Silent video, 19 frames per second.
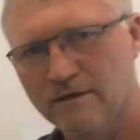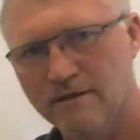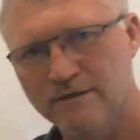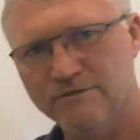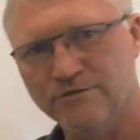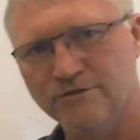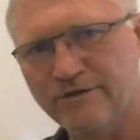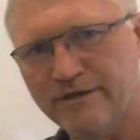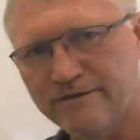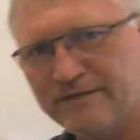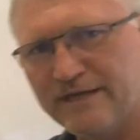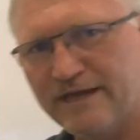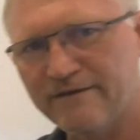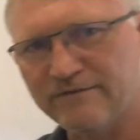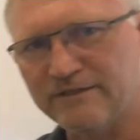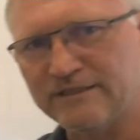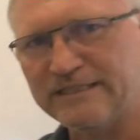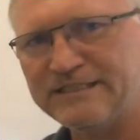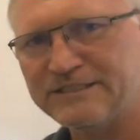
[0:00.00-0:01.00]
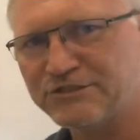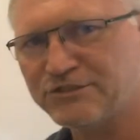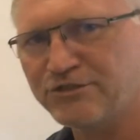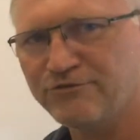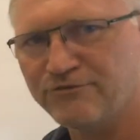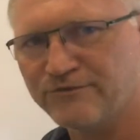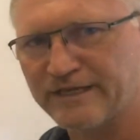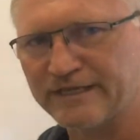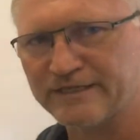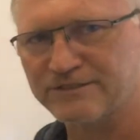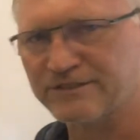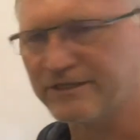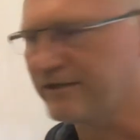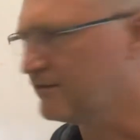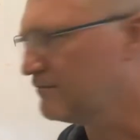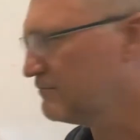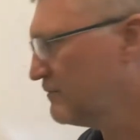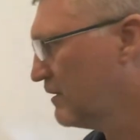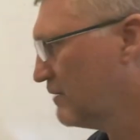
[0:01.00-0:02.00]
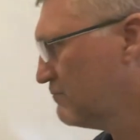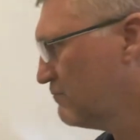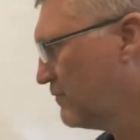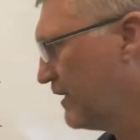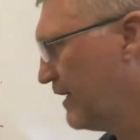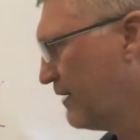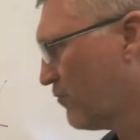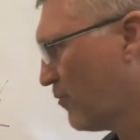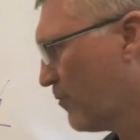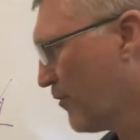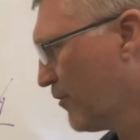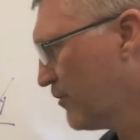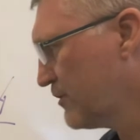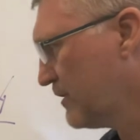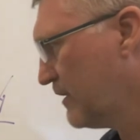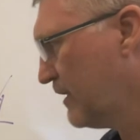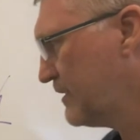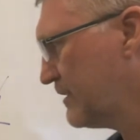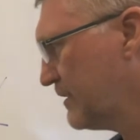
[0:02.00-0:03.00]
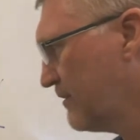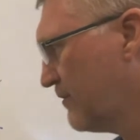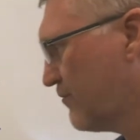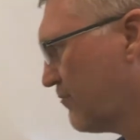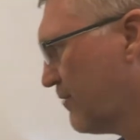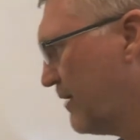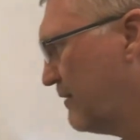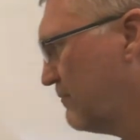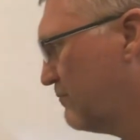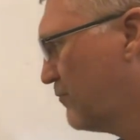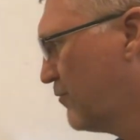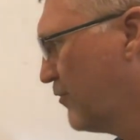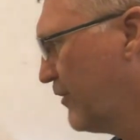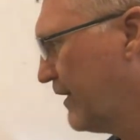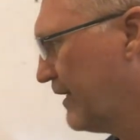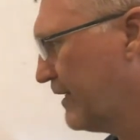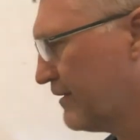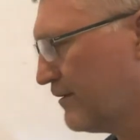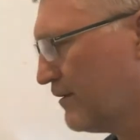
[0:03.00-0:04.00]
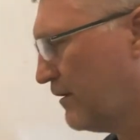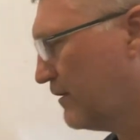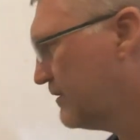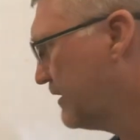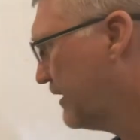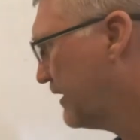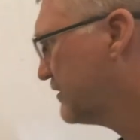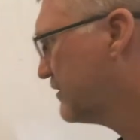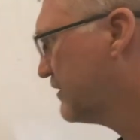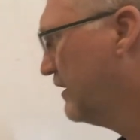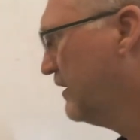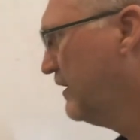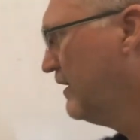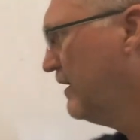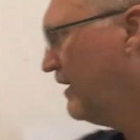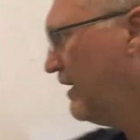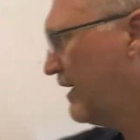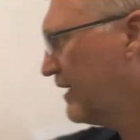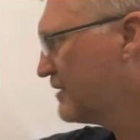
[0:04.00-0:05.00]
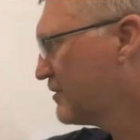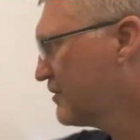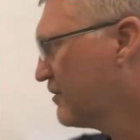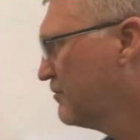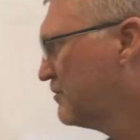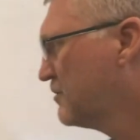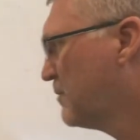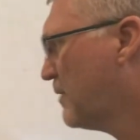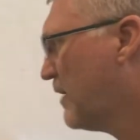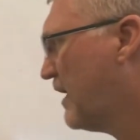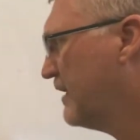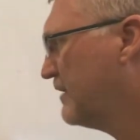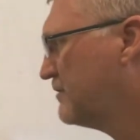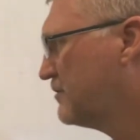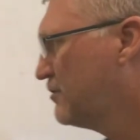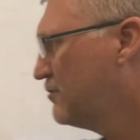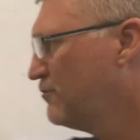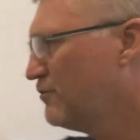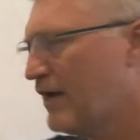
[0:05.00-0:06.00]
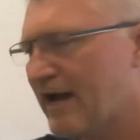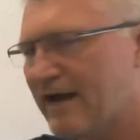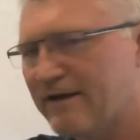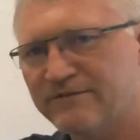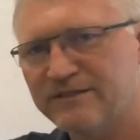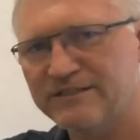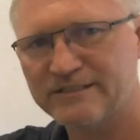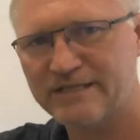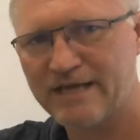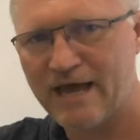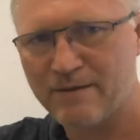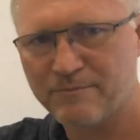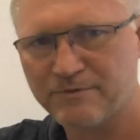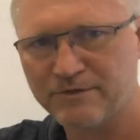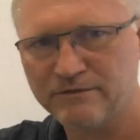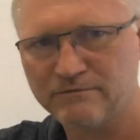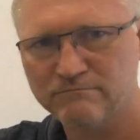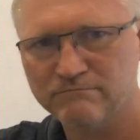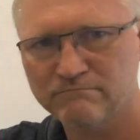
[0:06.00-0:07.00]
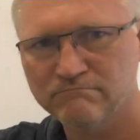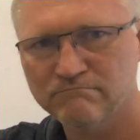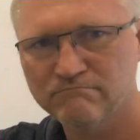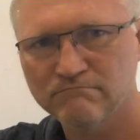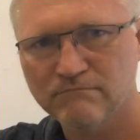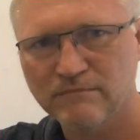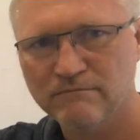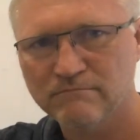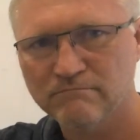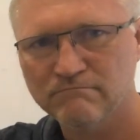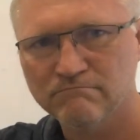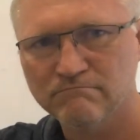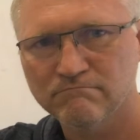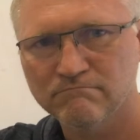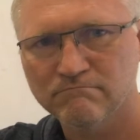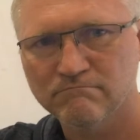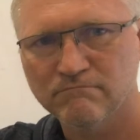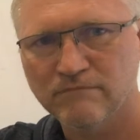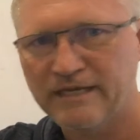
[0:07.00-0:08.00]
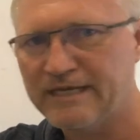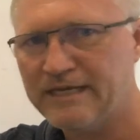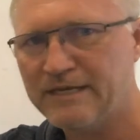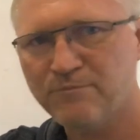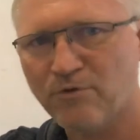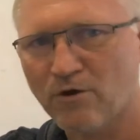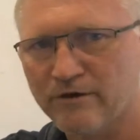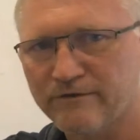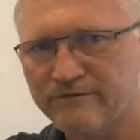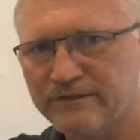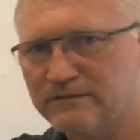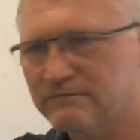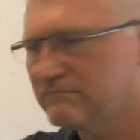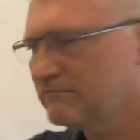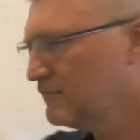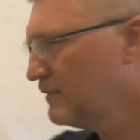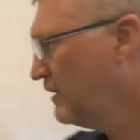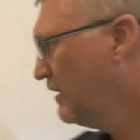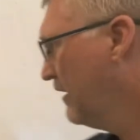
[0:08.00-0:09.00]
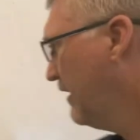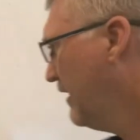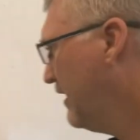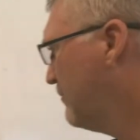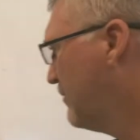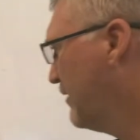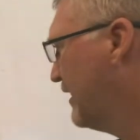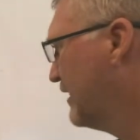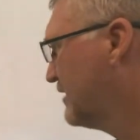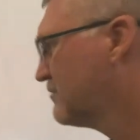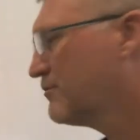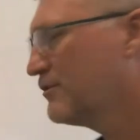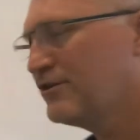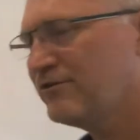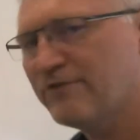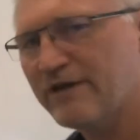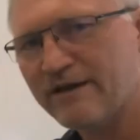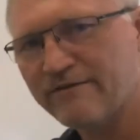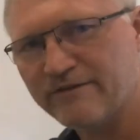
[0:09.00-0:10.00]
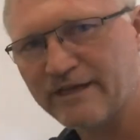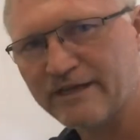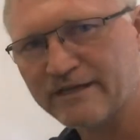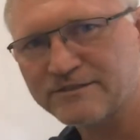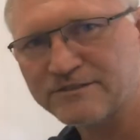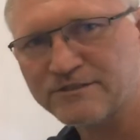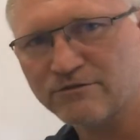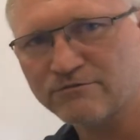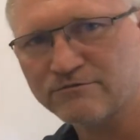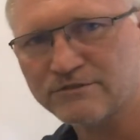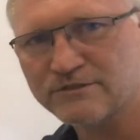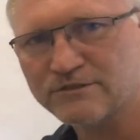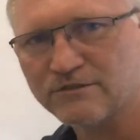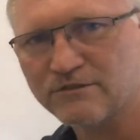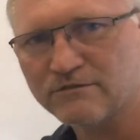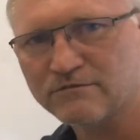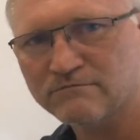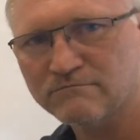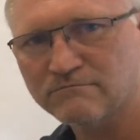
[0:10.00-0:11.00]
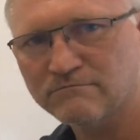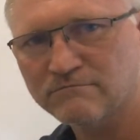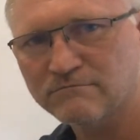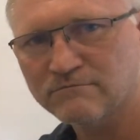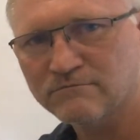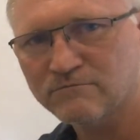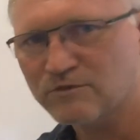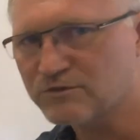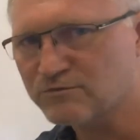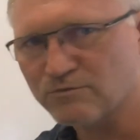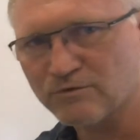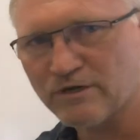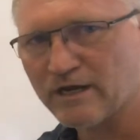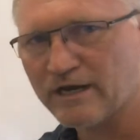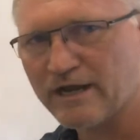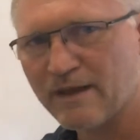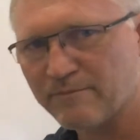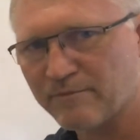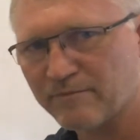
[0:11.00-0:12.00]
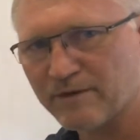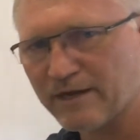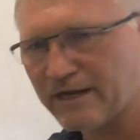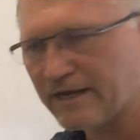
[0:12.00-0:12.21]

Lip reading: So you have to have at least two things here. Again, we're personalizing the threat, putting it in context. XcodeSpy, to have this happen, any part of it, it begins with you having Xcode installed, which will not happen by